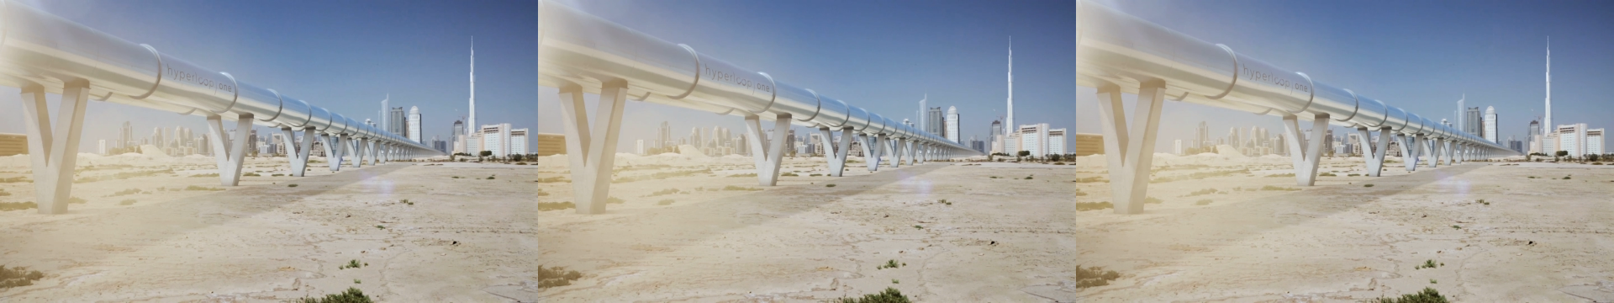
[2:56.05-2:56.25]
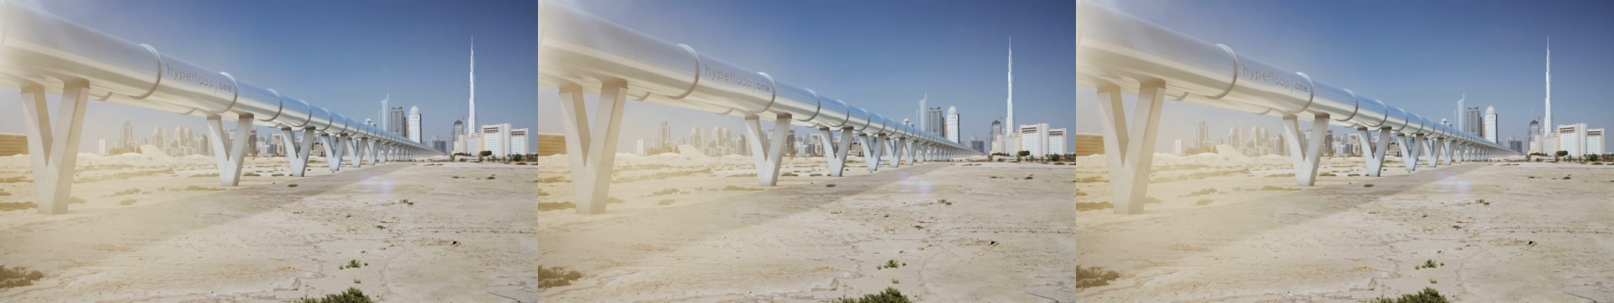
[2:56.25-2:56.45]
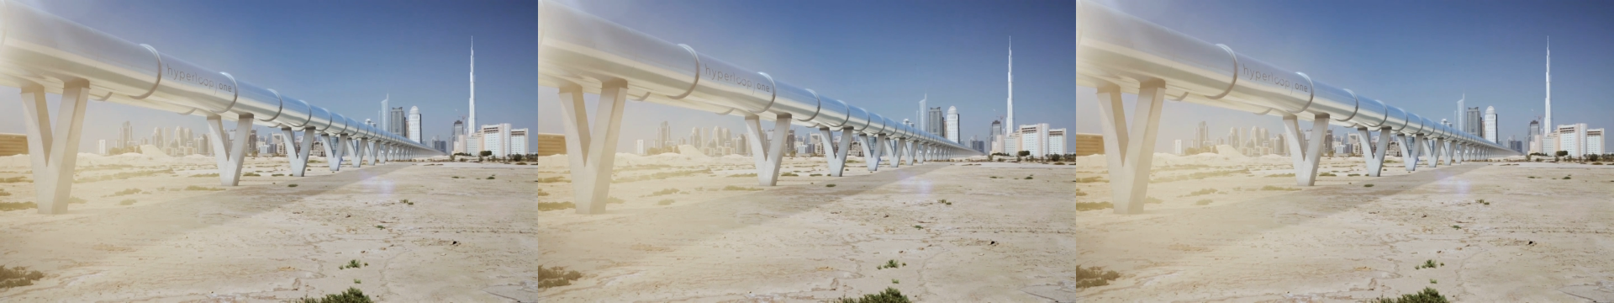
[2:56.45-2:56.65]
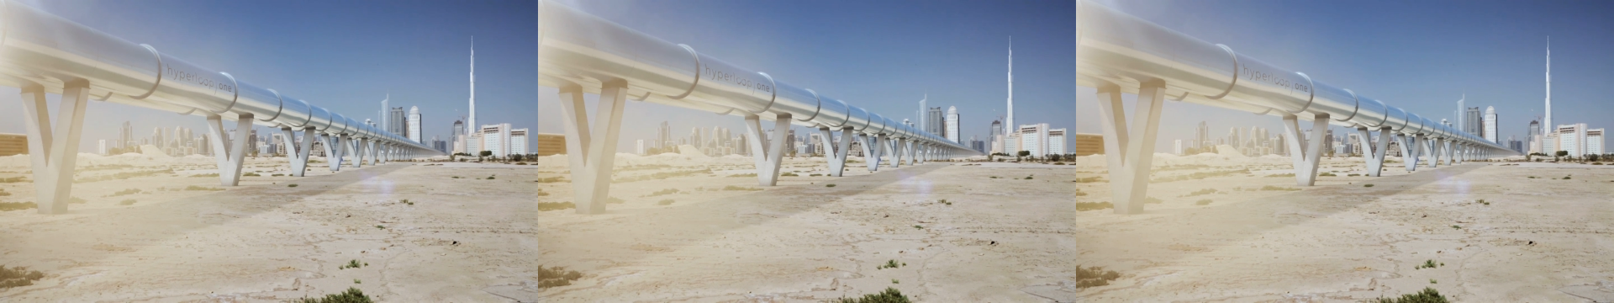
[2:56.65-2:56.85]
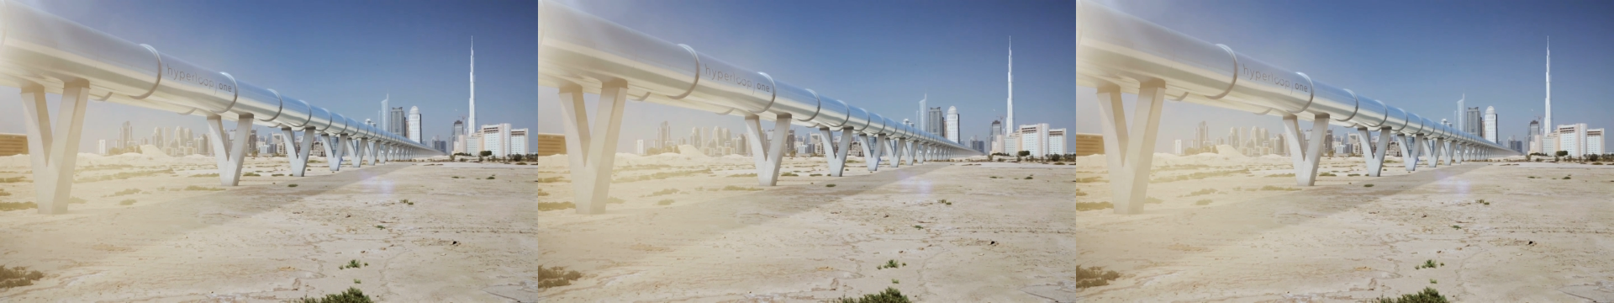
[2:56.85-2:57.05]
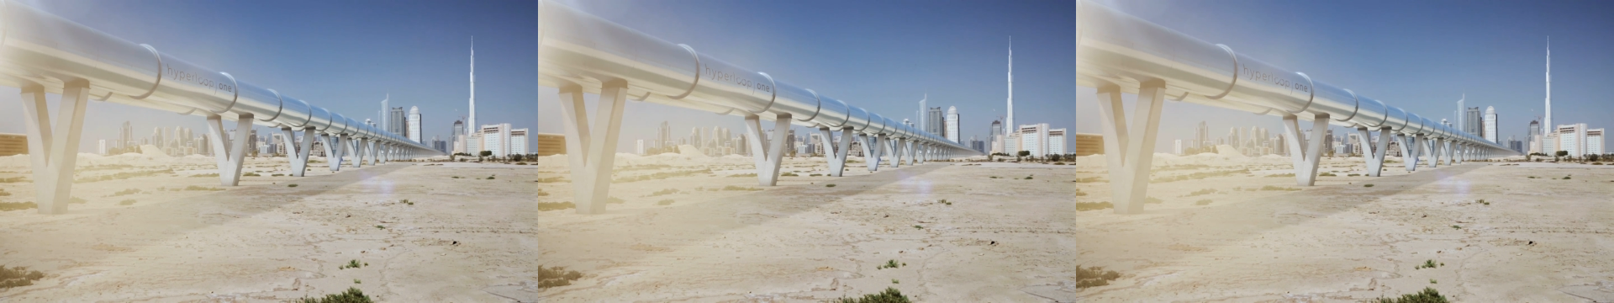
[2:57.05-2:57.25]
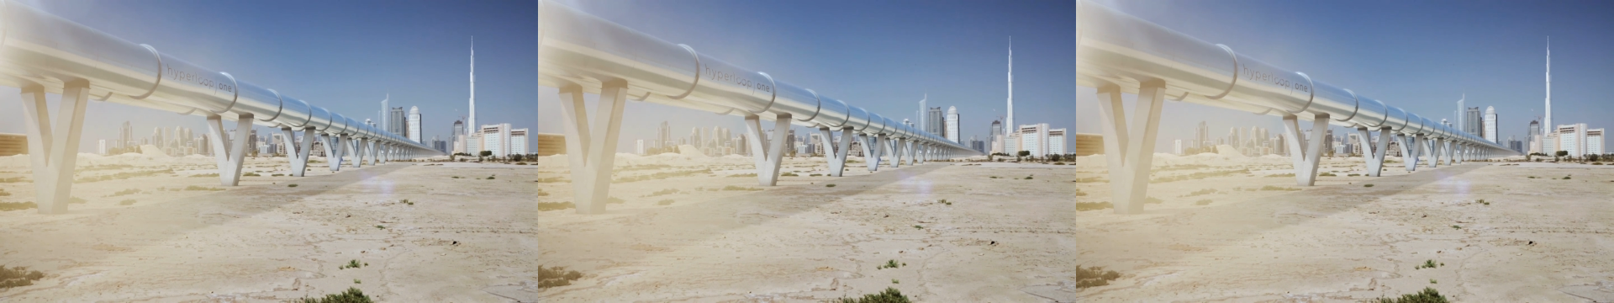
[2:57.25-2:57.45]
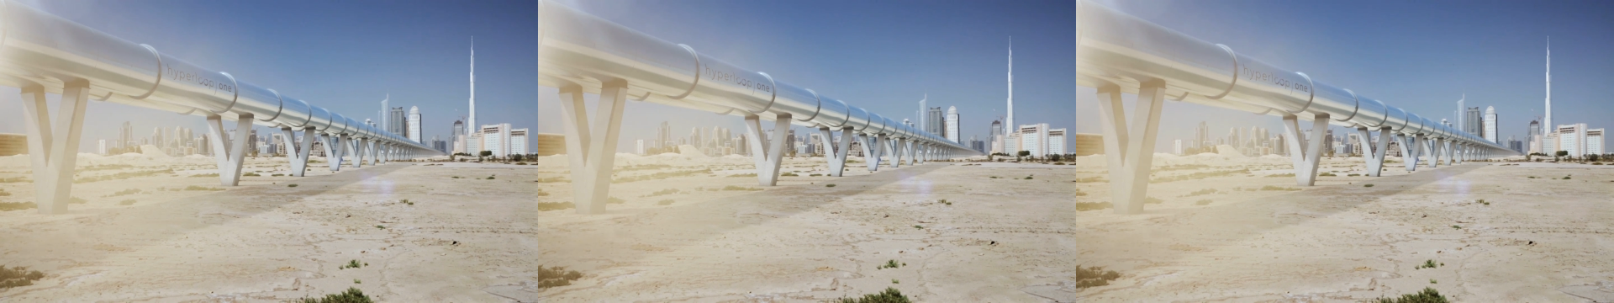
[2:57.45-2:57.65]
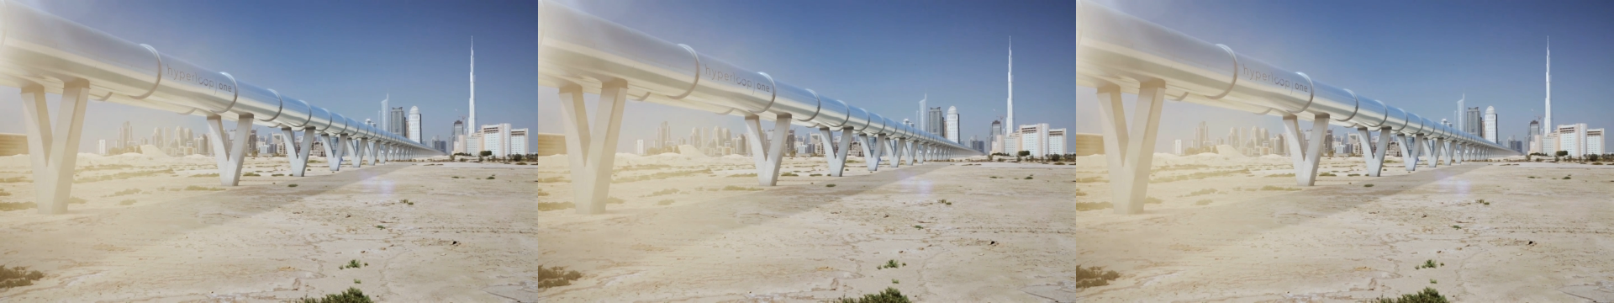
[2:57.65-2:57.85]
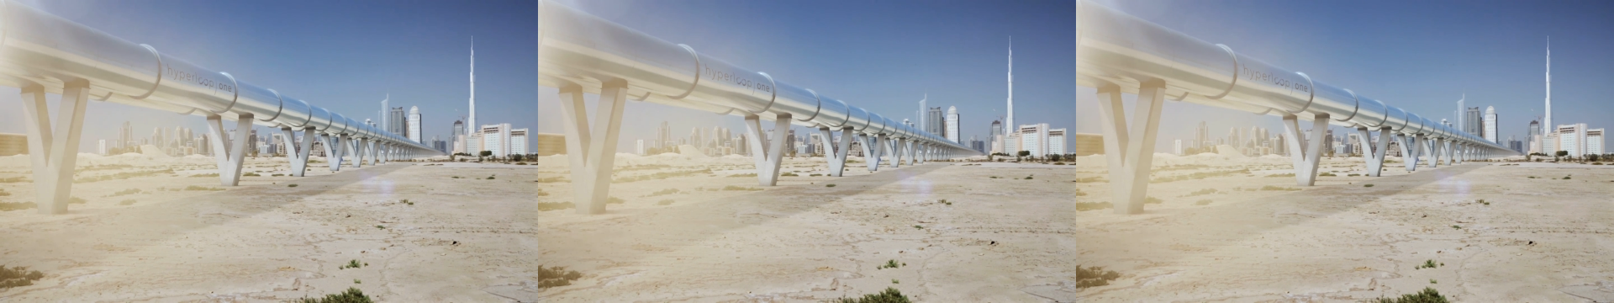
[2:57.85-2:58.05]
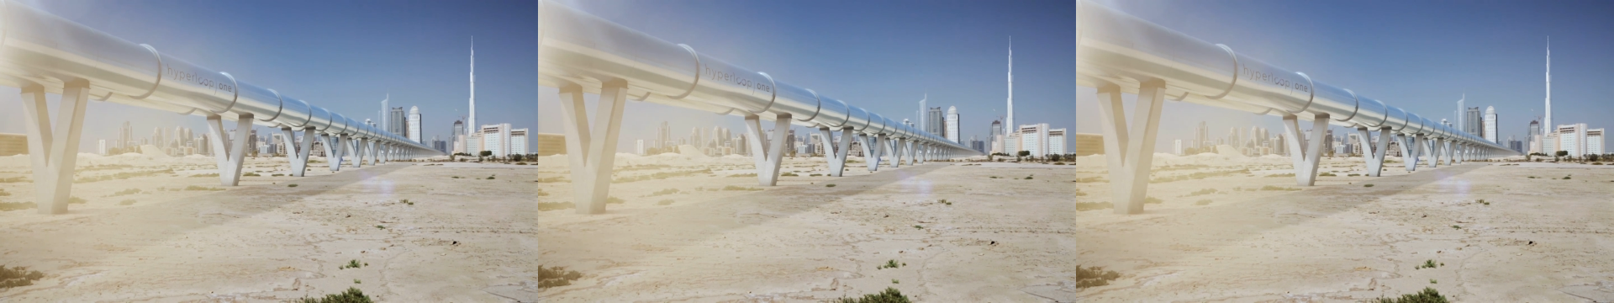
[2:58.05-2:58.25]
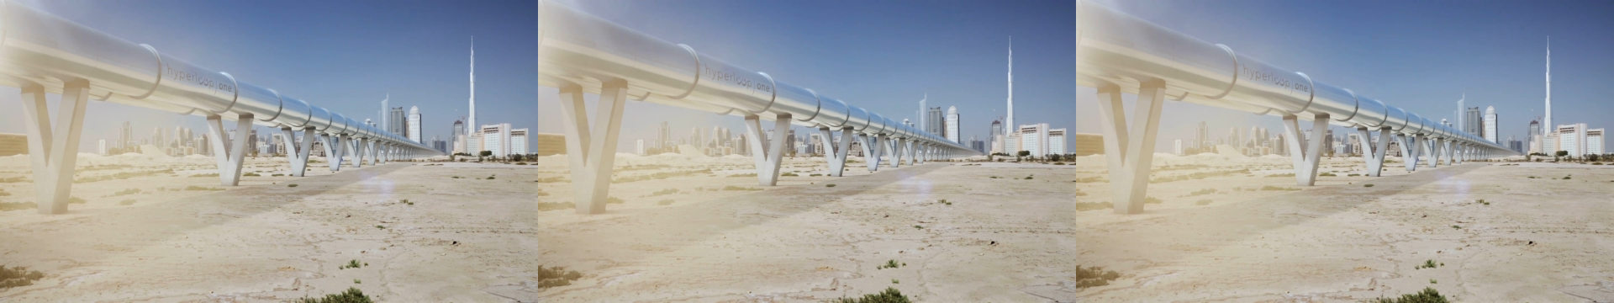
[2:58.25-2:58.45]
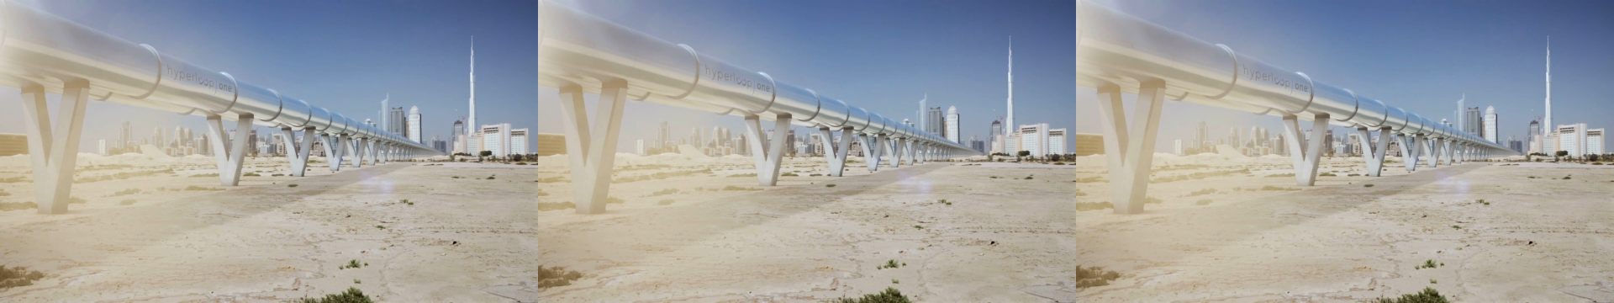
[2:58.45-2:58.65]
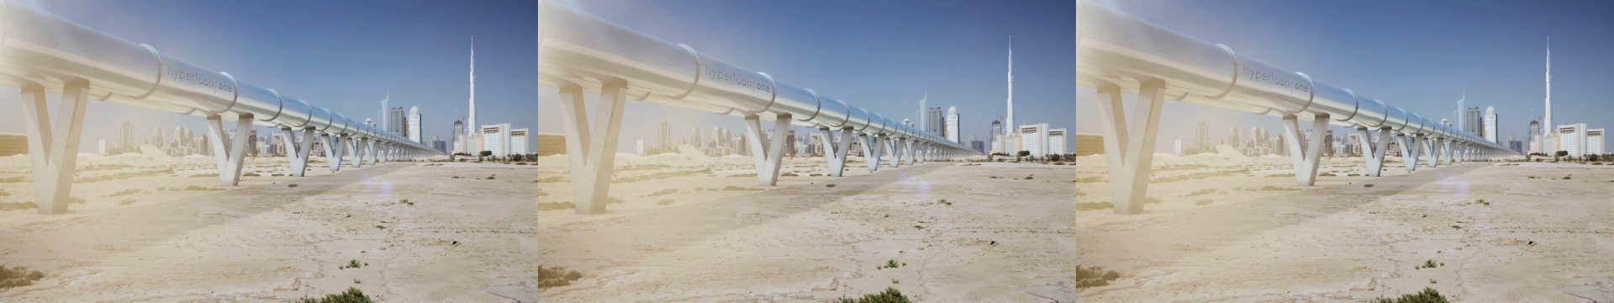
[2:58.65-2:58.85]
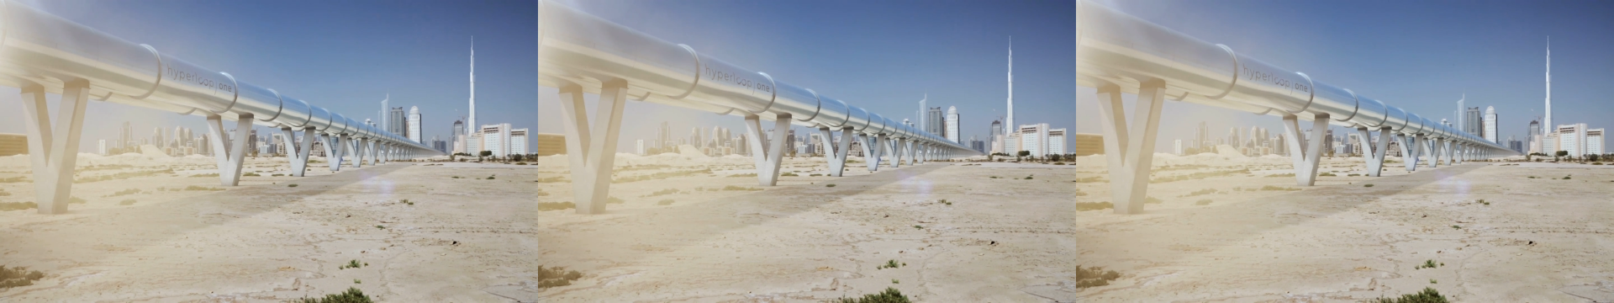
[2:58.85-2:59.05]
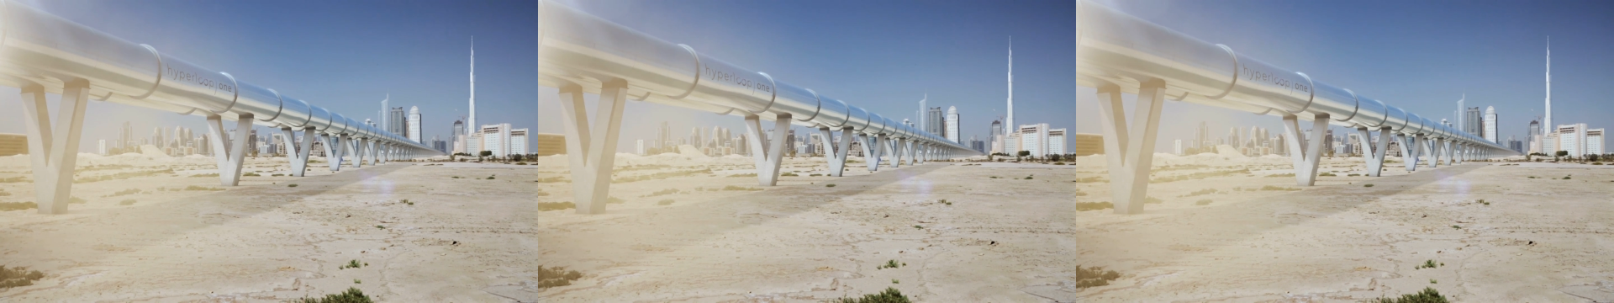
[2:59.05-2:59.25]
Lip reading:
No face is visible, so there are no lips to read.